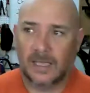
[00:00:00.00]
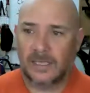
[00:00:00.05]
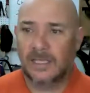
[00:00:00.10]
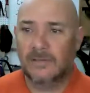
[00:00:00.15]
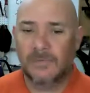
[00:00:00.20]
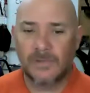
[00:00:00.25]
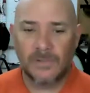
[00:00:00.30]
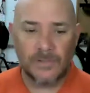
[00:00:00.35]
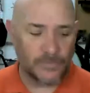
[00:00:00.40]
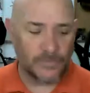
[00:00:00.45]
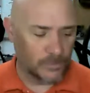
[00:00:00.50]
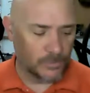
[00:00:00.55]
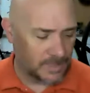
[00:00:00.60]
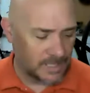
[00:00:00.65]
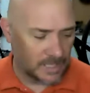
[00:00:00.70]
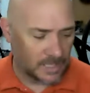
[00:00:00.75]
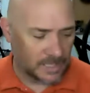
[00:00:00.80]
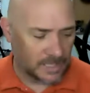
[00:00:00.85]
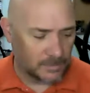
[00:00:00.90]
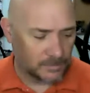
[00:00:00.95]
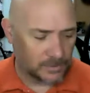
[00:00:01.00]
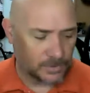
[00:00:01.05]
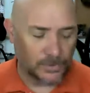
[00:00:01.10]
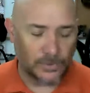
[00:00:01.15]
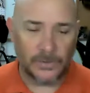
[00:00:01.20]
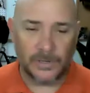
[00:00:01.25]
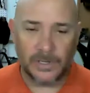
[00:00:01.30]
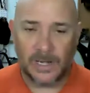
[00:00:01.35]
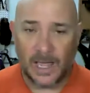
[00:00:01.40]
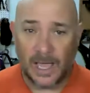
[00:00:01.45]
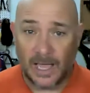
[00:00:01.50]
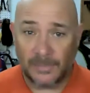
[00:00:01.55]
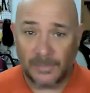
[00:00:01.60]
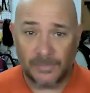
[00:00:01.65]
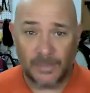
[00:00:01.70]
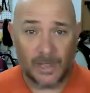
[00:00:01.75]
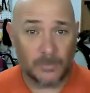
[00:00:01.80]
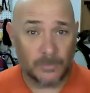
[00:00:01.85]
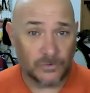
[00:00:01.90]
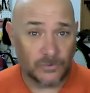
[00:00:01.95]
Even through being unemployed, I
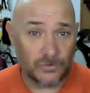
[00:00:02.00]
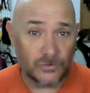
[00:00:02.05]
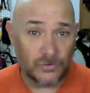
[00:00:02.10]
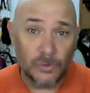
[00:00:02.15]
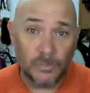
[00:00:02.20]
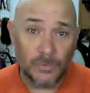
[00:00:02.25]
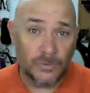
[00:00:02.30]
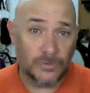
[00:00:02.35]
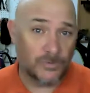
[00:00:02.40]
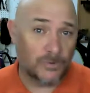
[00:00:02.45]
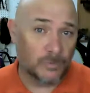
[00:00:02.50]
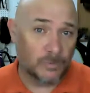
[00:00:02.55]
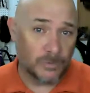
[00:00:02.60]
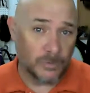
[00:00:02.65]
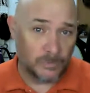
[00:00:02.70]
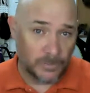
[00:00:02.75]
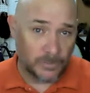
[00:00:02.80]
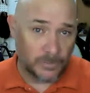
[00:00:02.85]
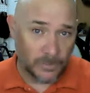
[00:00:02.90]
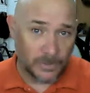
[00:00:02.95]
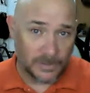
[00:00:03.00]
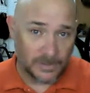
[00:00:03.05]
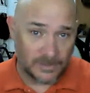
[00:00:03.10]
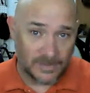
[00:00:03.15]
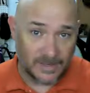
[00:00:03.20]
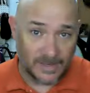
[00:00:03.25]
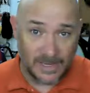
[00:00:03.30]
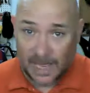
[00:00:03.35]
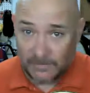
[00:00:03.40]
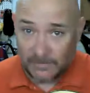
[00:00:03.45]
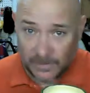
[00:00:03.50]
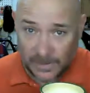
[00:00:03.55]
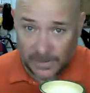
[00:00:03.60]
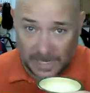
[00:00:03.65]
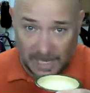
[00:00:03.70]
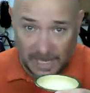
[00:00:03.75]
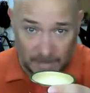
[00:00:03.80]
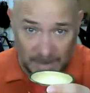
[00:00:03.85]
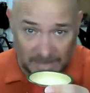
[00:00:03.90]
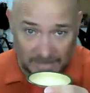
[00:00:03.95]
thought it was super, super important to not
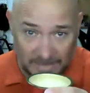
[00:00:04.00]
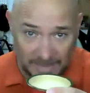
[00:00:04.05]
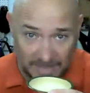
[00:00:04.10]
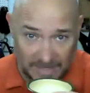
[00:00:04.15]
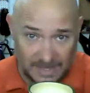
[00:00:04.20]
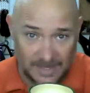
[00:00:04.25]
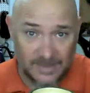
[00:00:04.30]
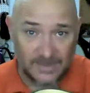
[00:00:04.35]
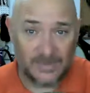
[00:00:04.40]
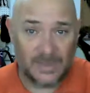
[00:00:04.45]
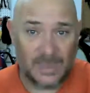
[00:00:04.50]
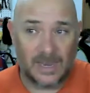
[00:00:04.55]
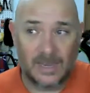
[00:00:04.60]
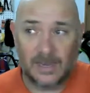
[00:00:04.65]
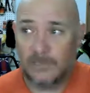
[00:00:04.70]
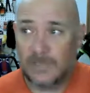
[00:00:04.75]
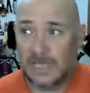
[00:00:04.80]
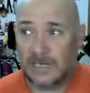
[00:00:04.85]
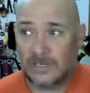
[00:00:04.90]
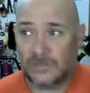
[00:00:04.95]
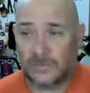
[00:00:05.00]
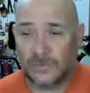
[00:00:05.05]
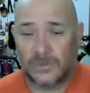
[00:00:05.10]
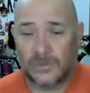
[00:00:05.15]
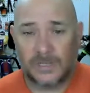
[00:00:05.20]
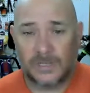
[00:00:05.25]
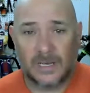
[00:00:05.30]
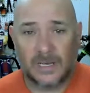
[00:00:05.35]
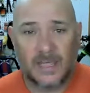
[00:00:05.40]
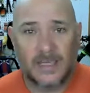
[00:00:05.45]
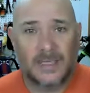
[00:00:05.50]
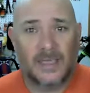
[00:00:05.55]
forget about the kids and to make sure that